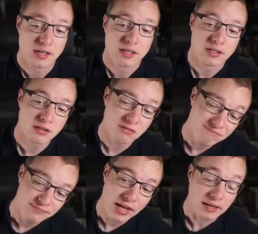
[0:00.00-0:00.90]
So
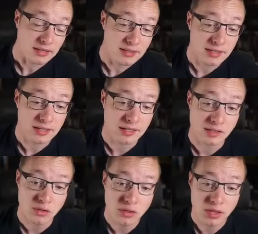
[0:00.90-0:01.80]
yeah, that's a
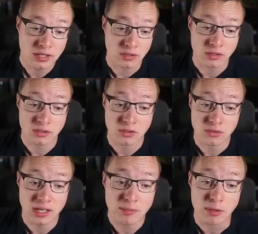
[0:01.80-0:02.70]
good thing to
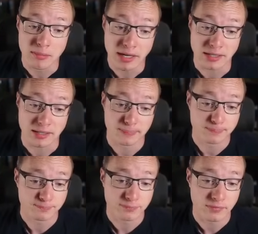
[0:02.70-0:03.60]
keep in mind.
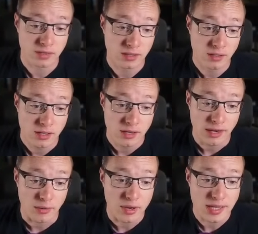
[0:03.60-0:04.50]

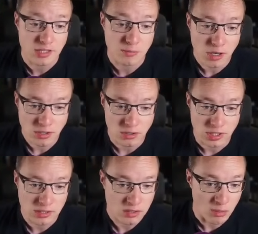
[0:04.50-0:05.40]
Now, a smarter
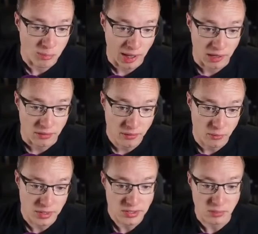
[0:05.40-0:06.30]
JIT compiler
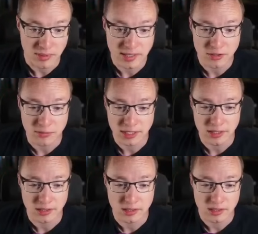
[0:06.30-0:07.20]
with some
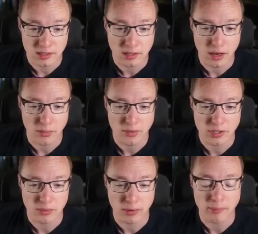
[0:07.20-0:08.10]
intermediate
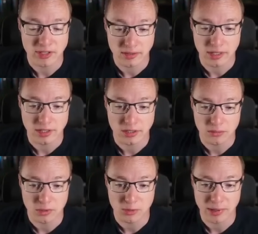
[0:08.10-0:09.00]

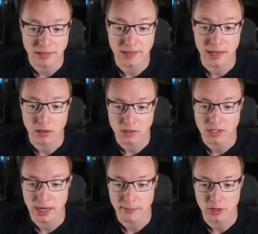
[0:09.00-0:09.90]
representation was planned a long
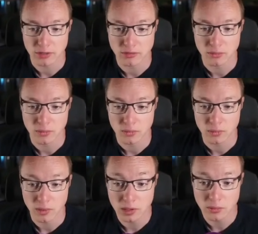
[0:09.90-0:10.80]
time ago. The
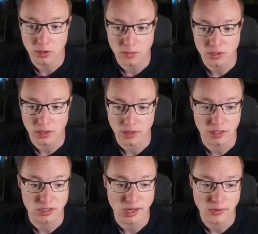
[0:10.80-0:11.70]
real work was started
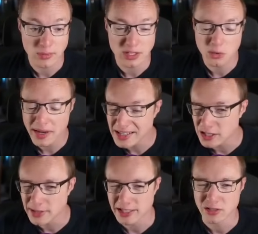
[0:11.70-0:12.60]
in January
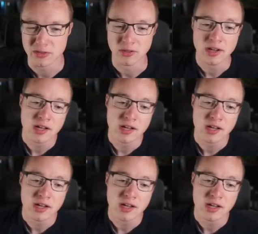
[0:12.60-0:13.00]
2022.